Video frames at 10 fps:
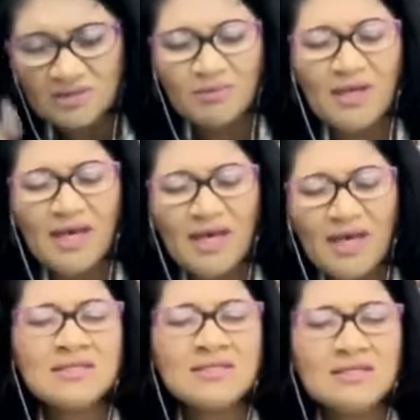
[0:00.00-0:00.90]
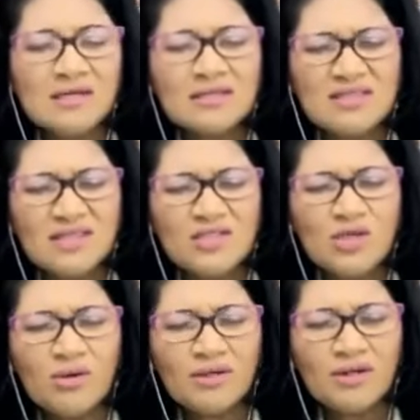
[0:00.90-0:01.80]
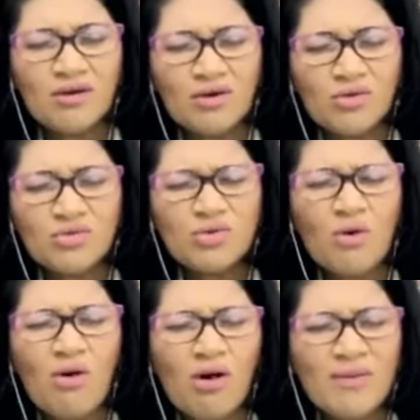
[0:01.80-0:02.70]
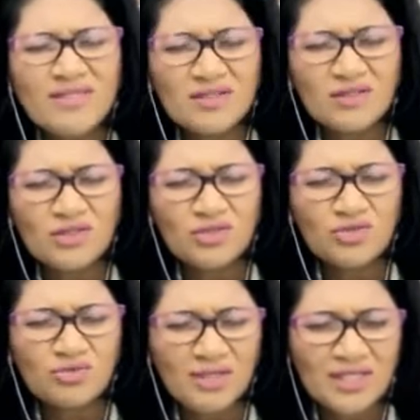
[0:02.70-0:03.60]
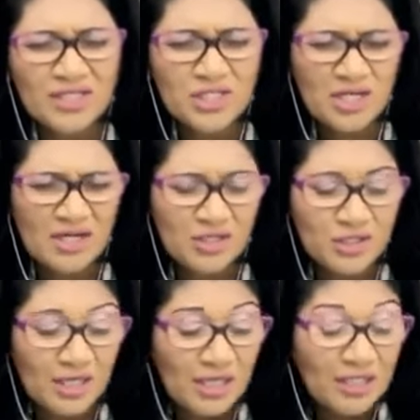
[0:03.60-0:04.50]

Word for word: but we are certain that you are the God who's always in control and in charge.